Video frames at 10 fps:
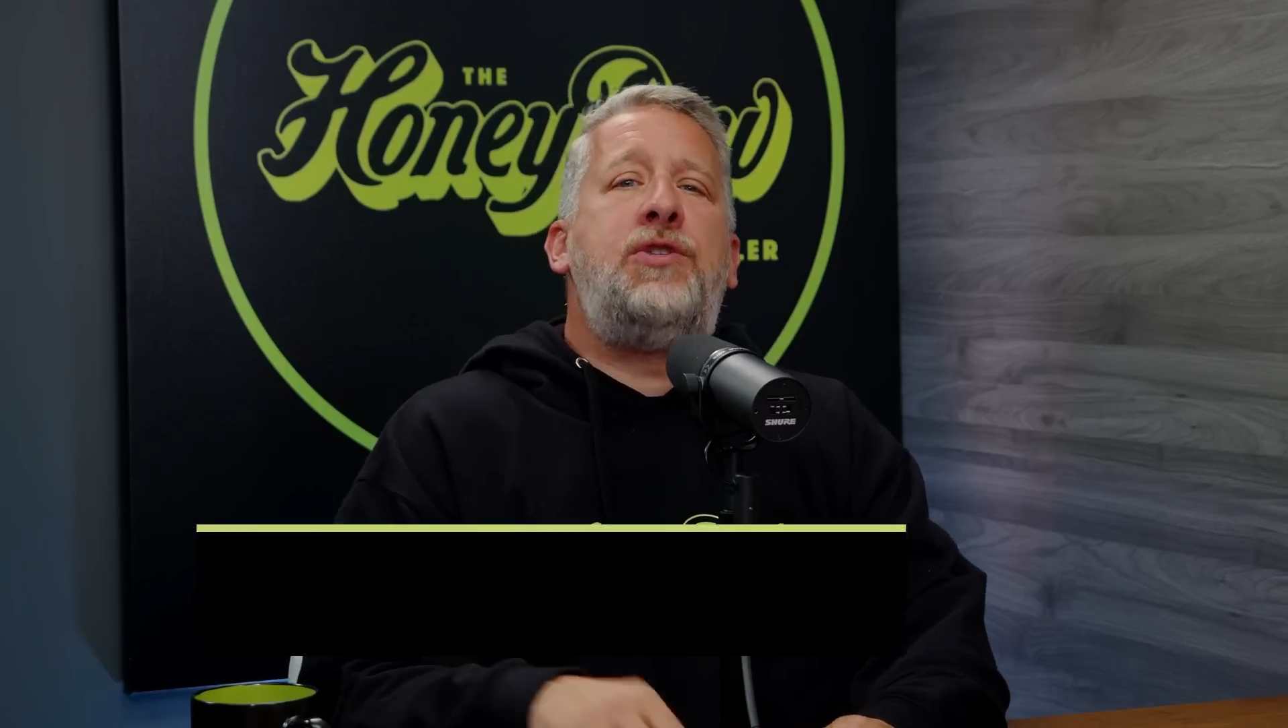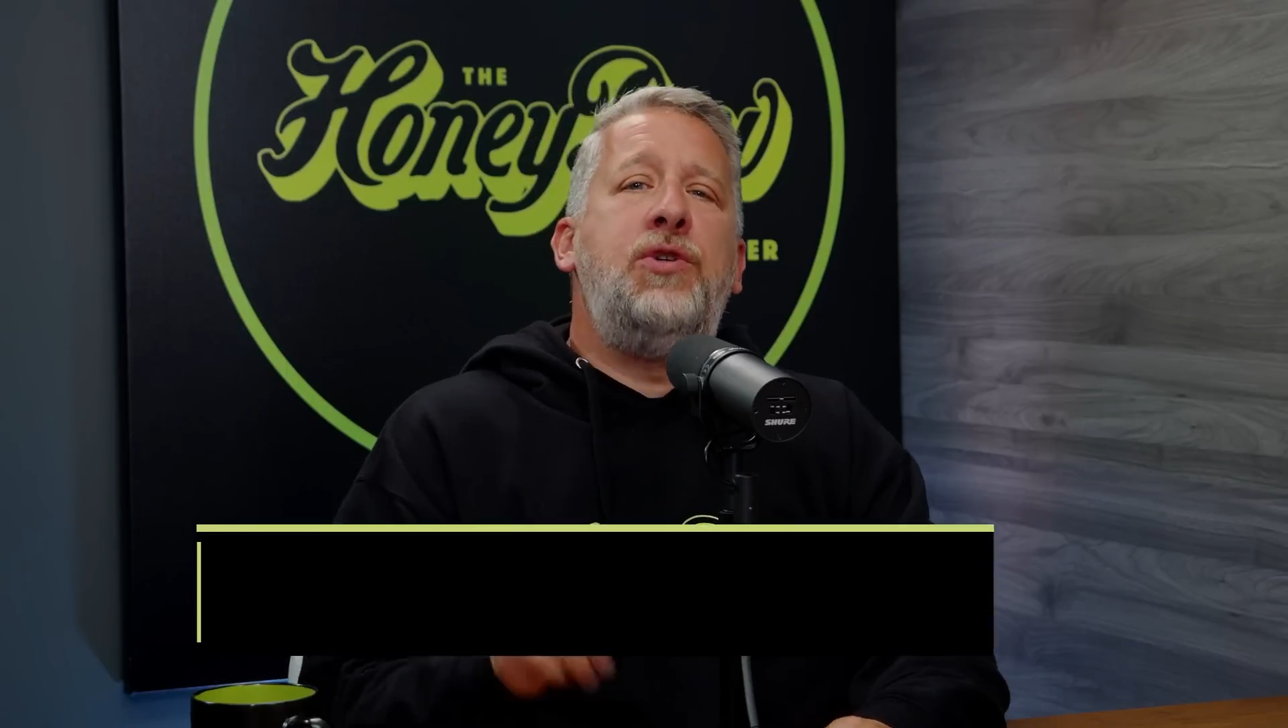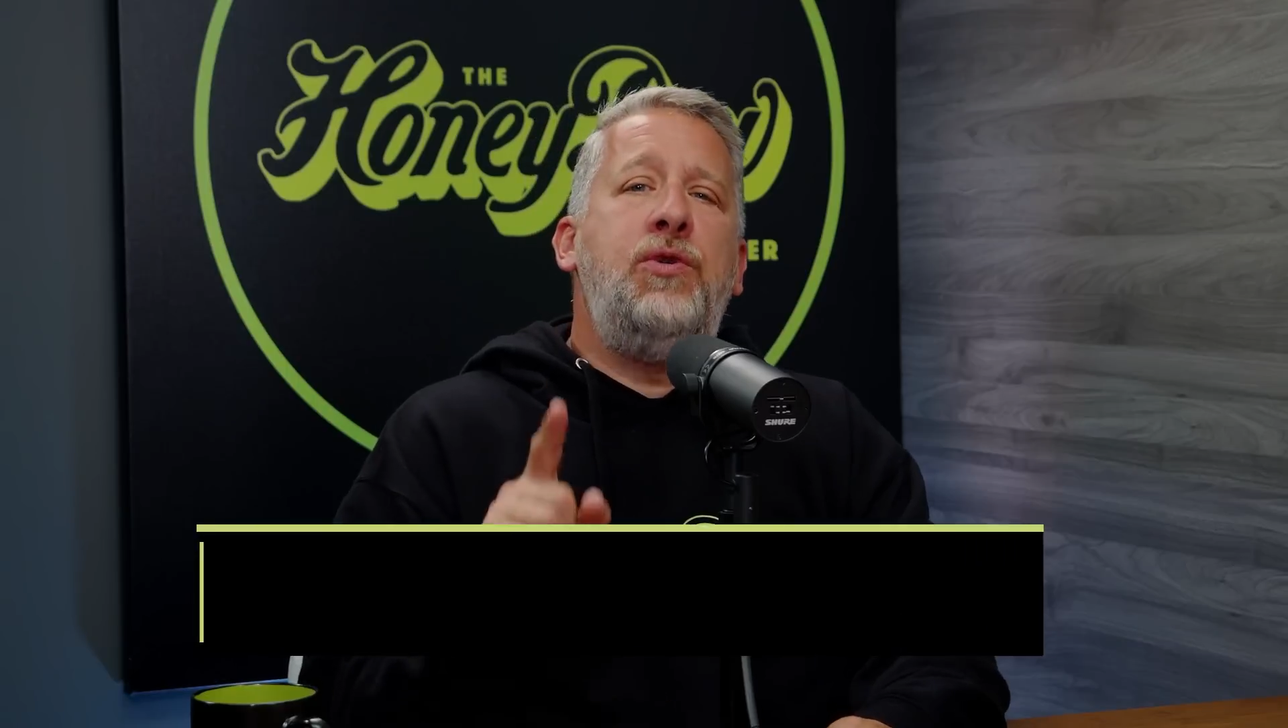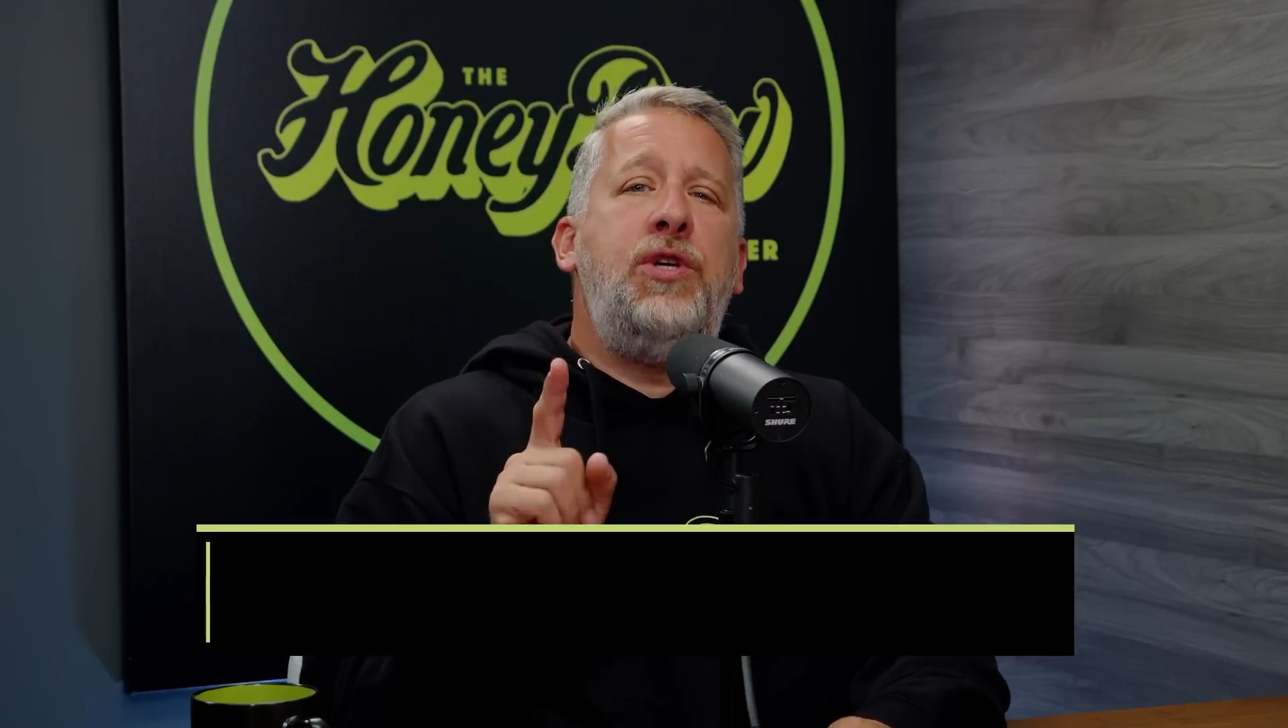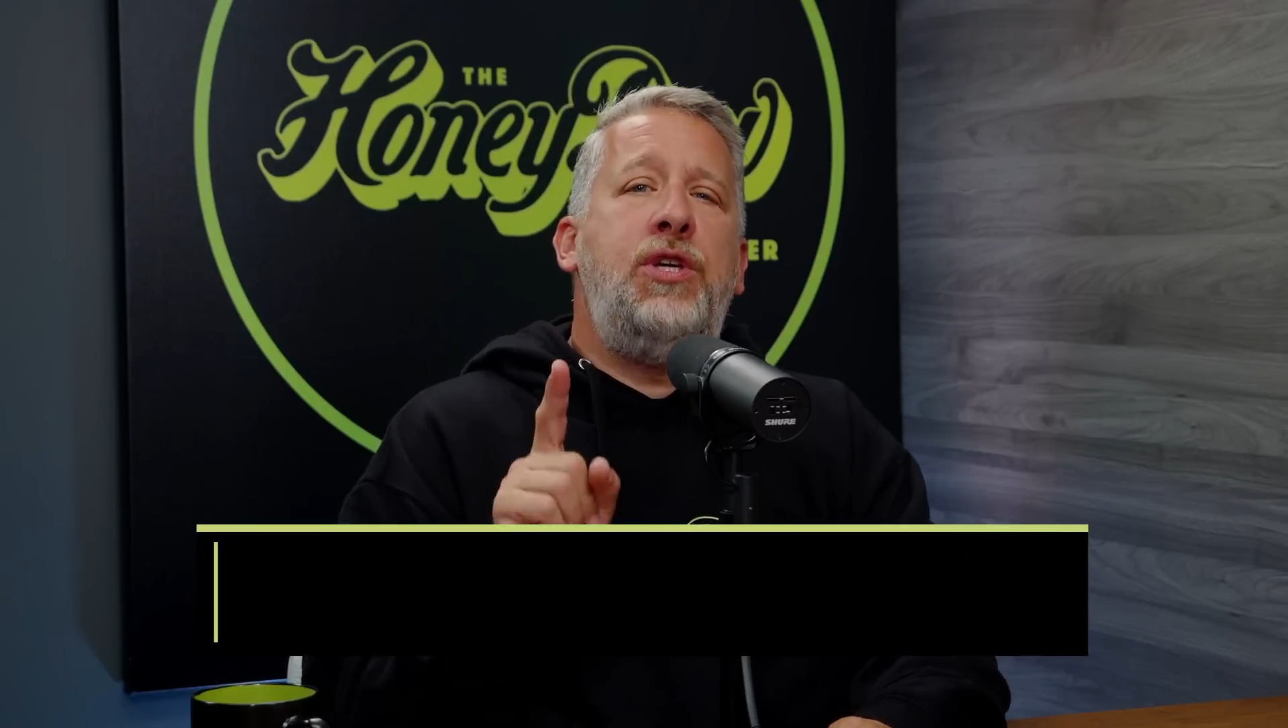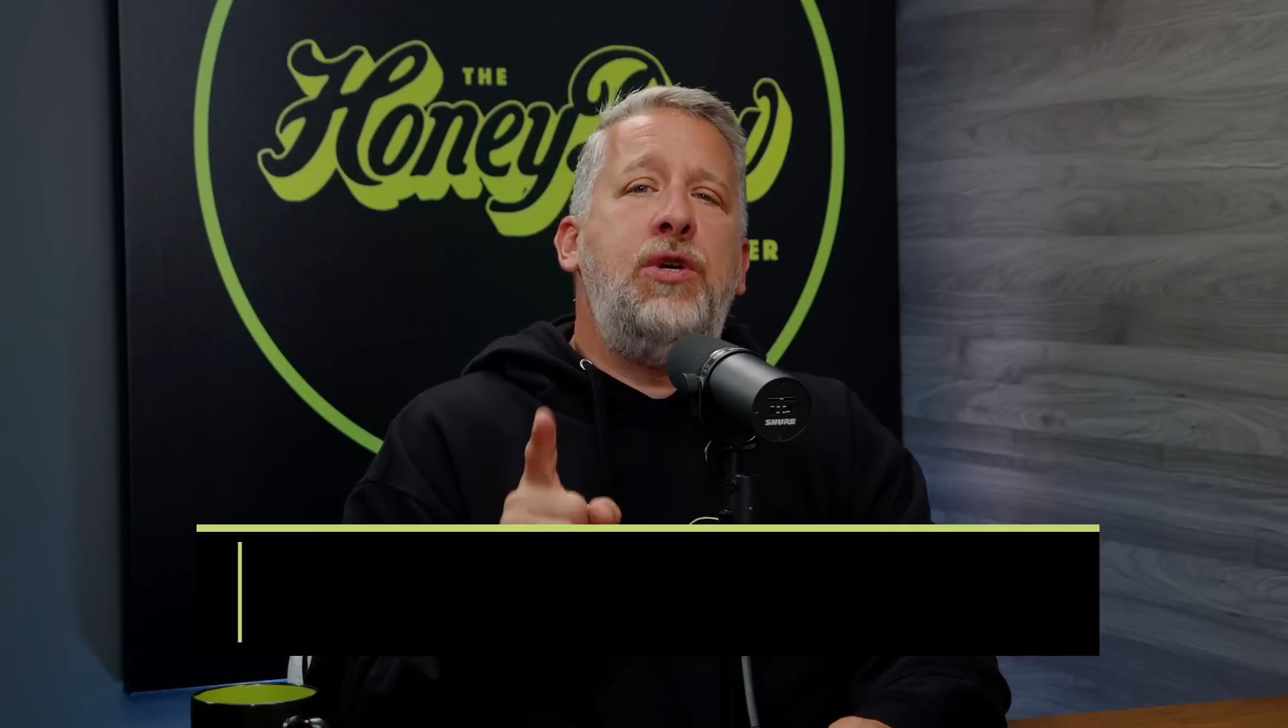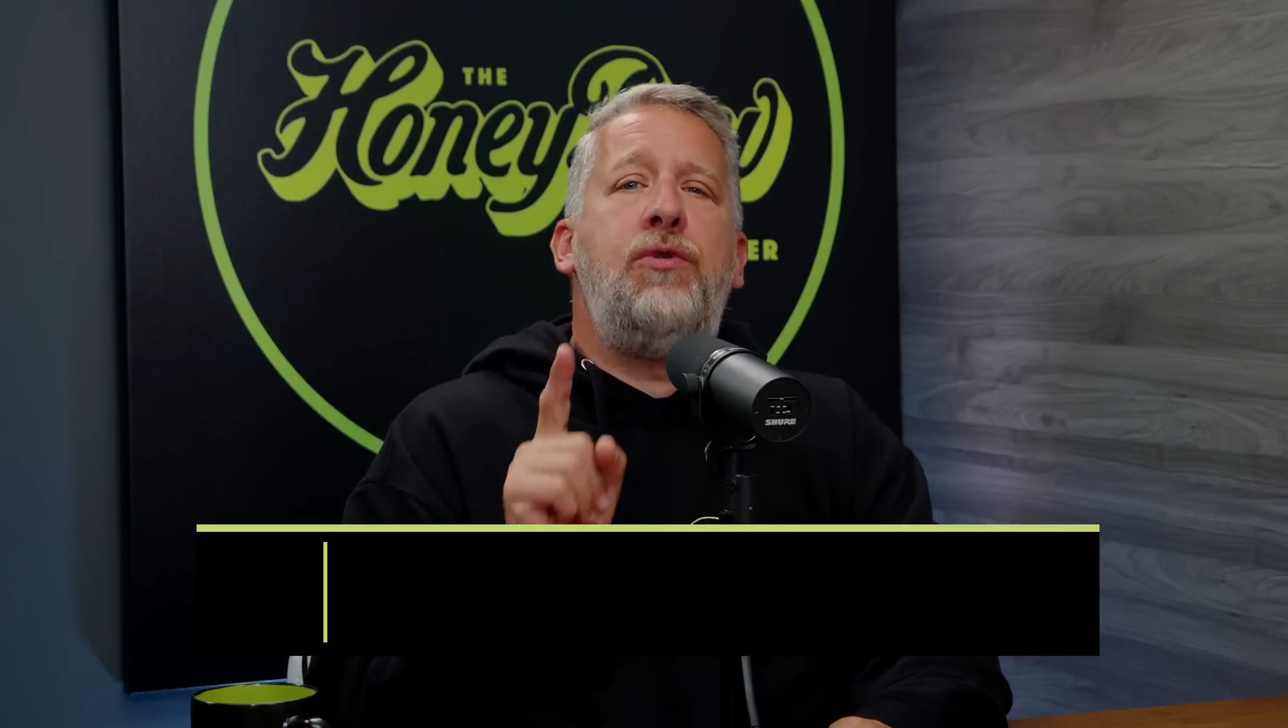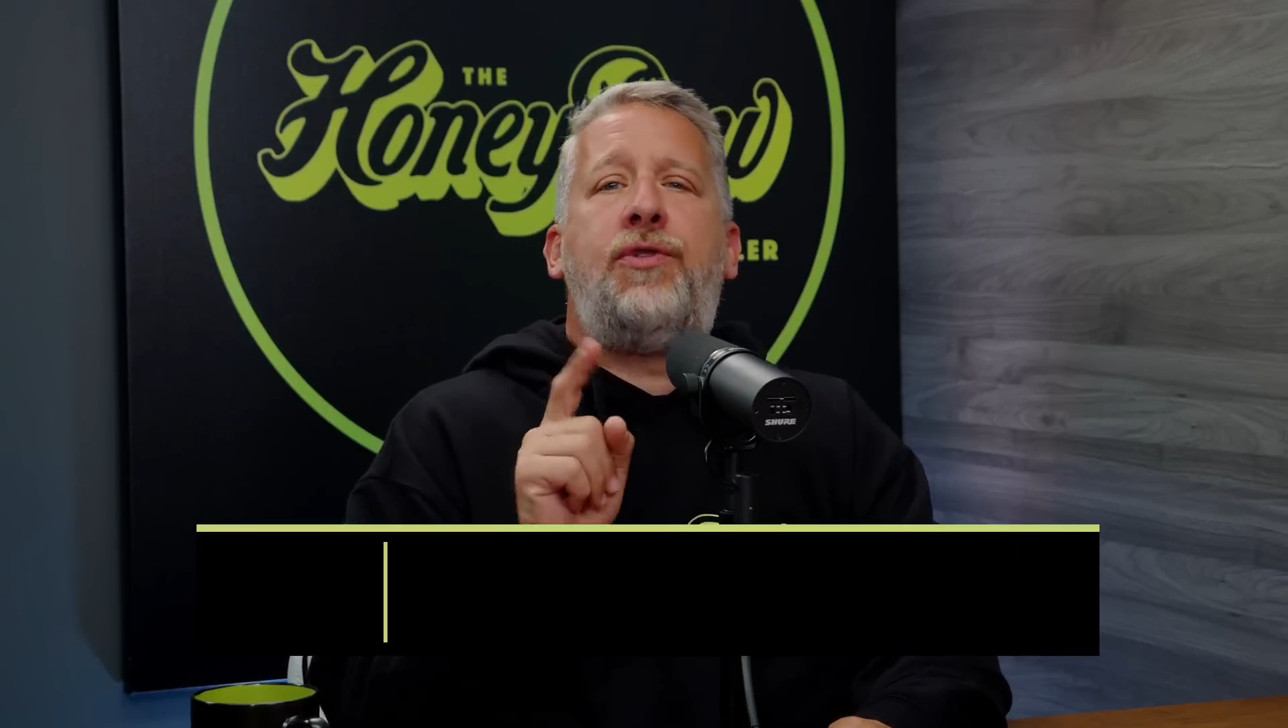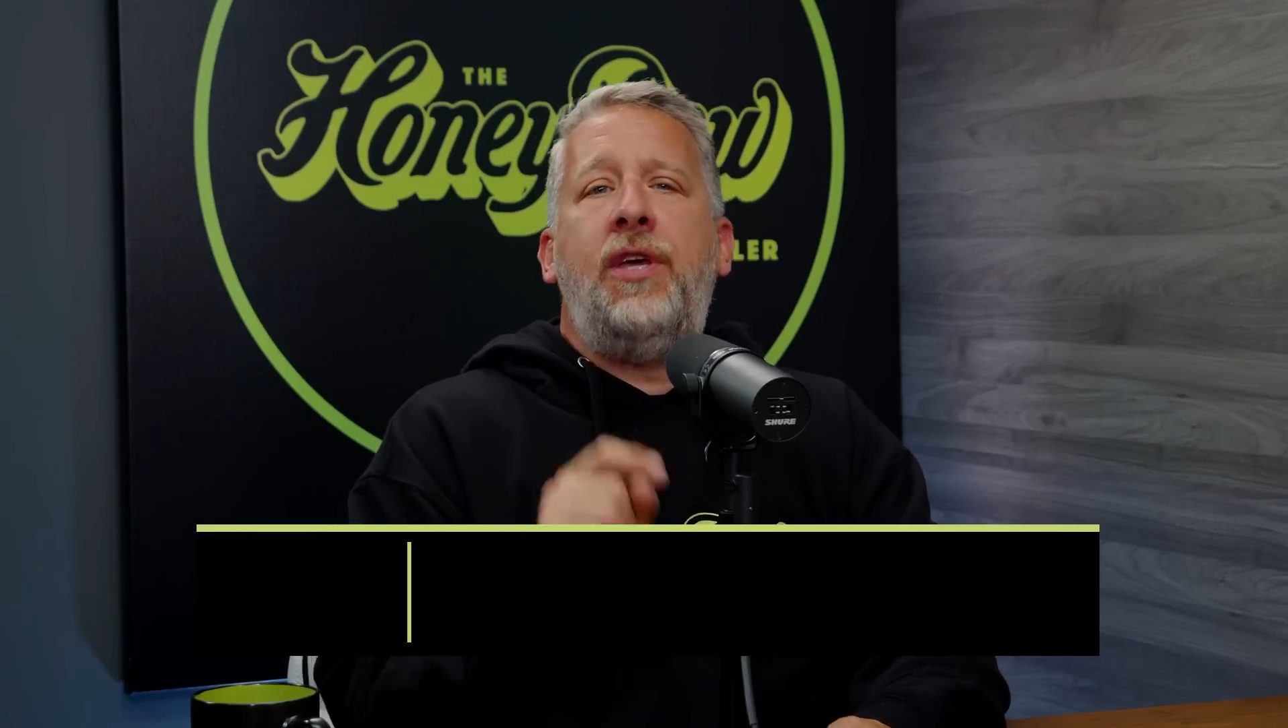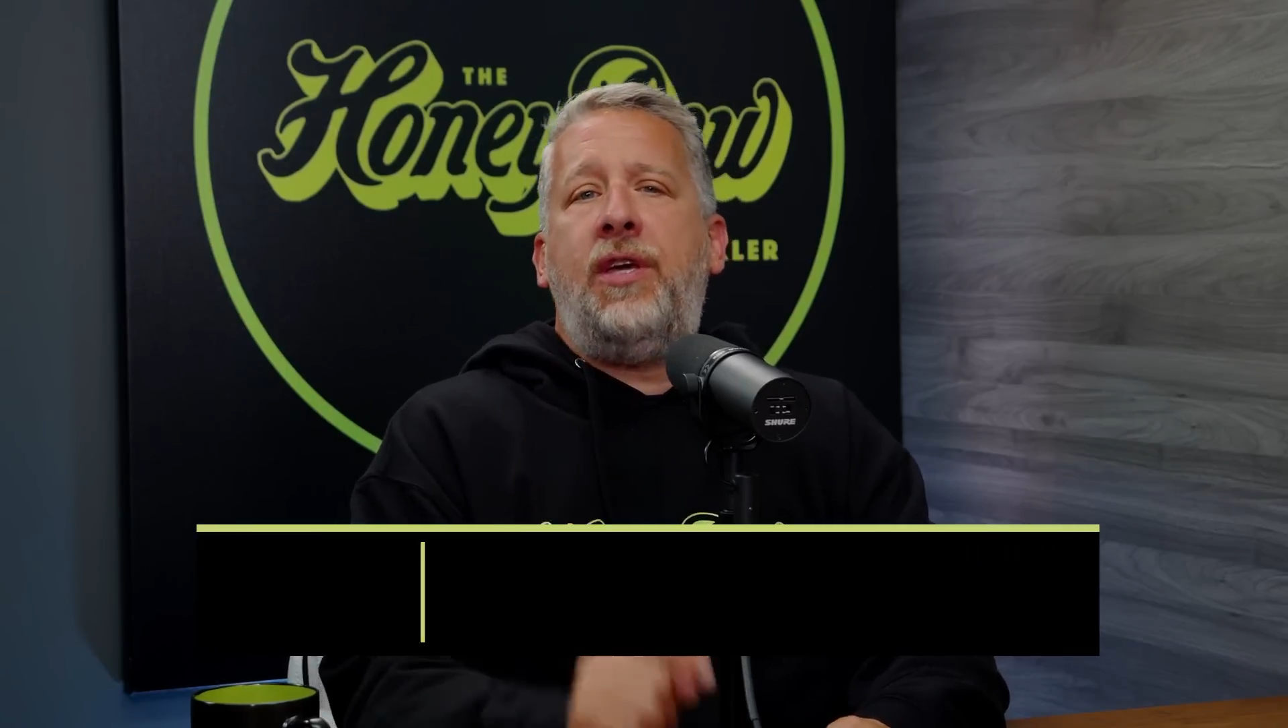do you
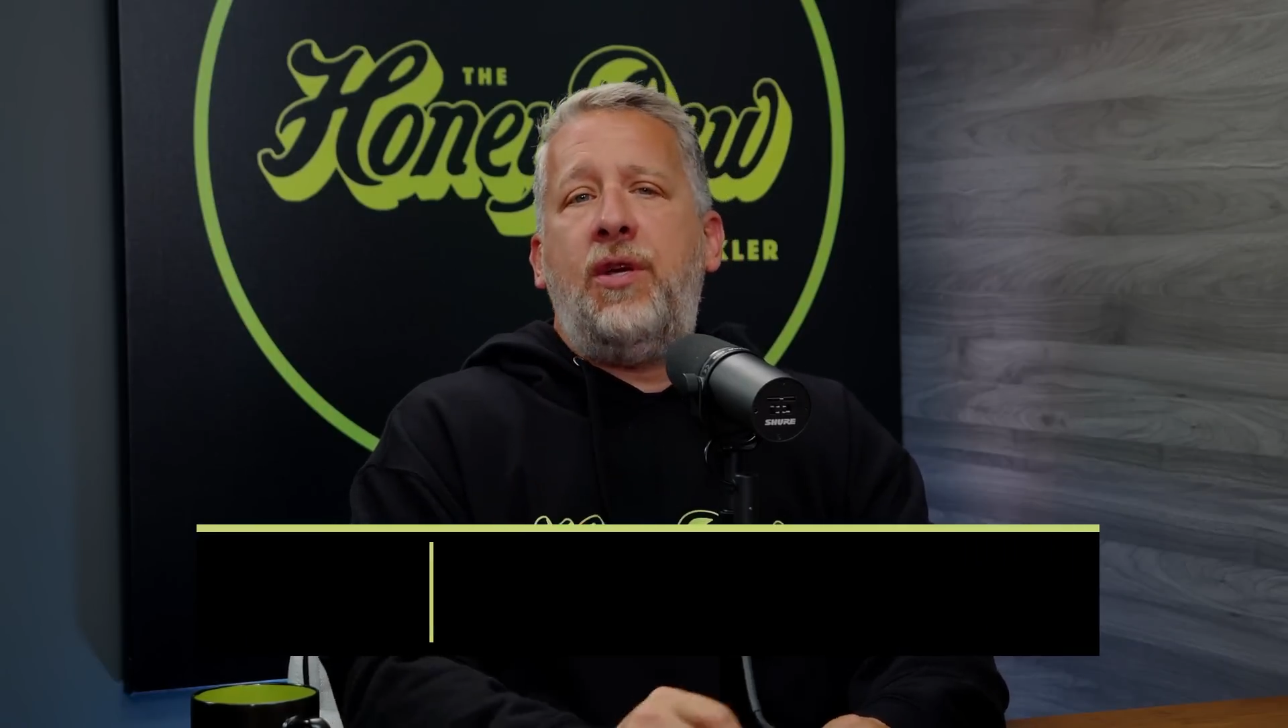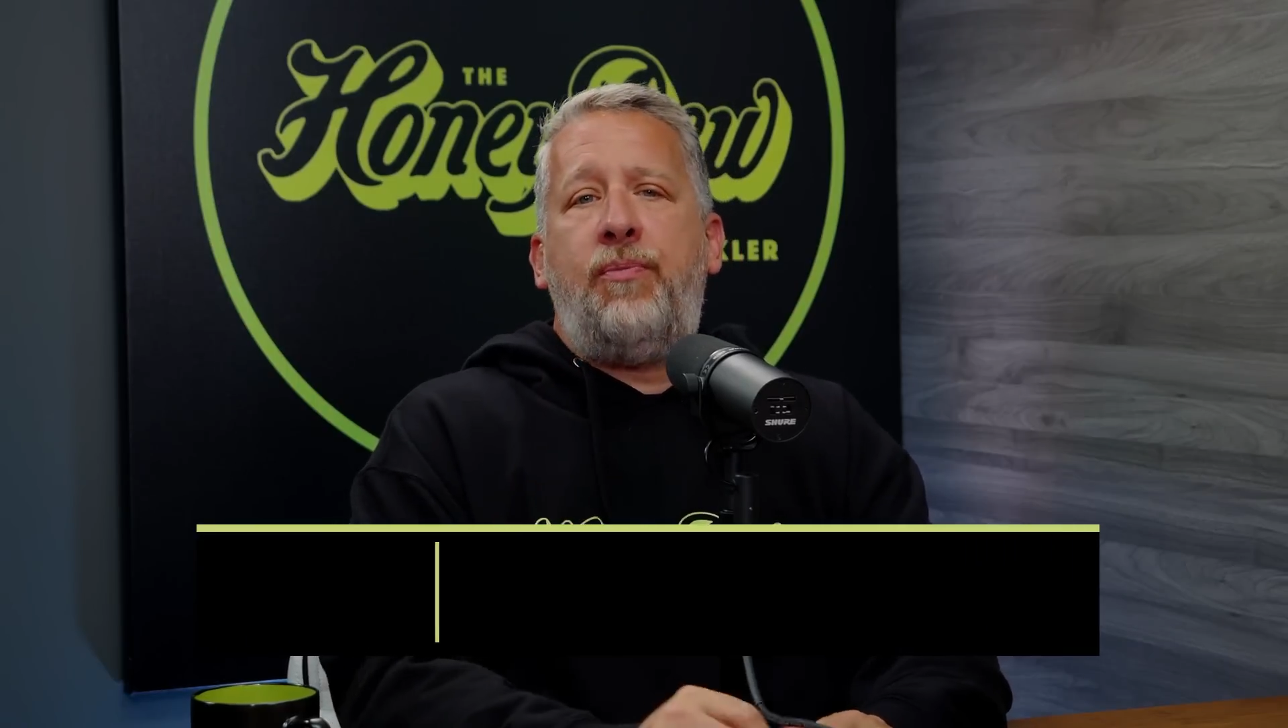think you're